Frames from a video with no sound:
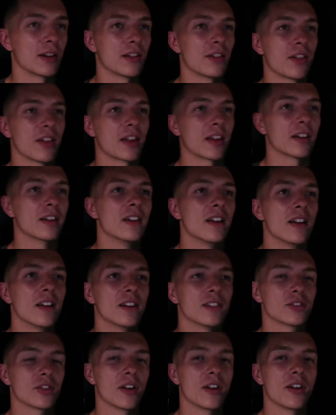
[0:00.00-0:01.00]
anything,
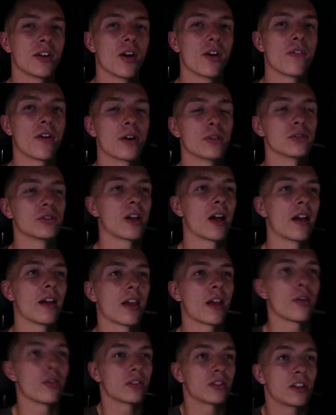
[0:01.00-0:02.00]
so I didn't know if I was,
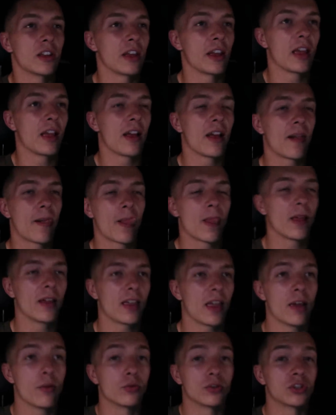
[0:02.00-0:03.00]

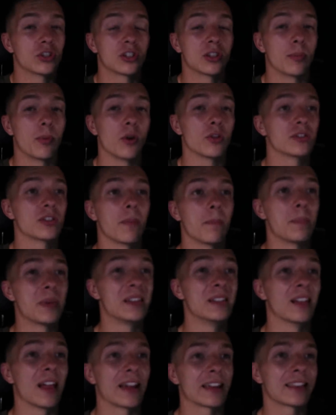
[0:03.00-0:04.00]
it, it was just supposed to
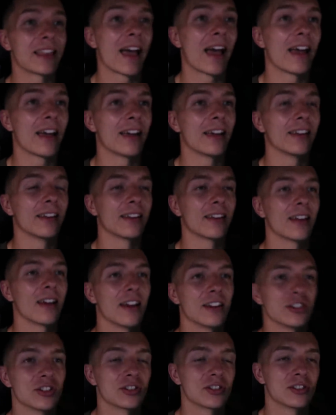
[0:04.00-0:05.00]
be like that, and
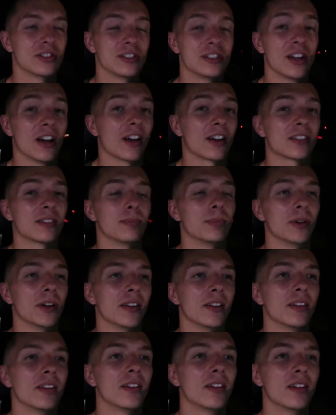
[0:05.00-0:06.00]
I just sucked,
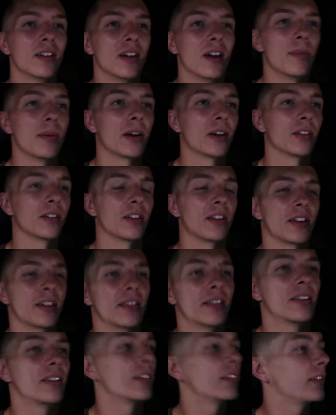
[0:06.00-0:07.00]
but apparently
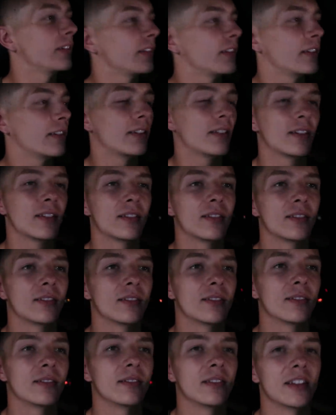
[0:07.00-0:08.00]

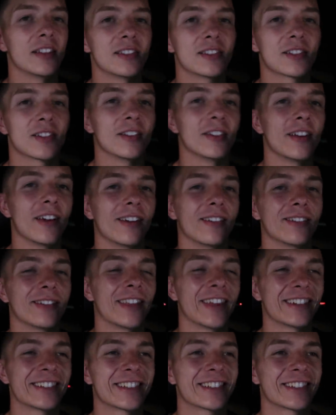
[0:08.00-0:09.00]
it's good
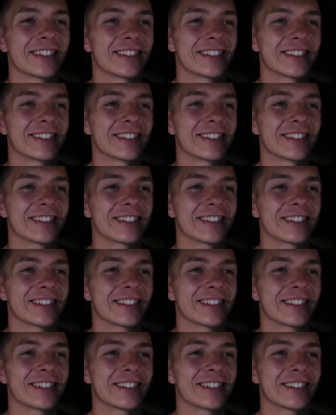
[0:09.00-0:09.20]
now, thanks.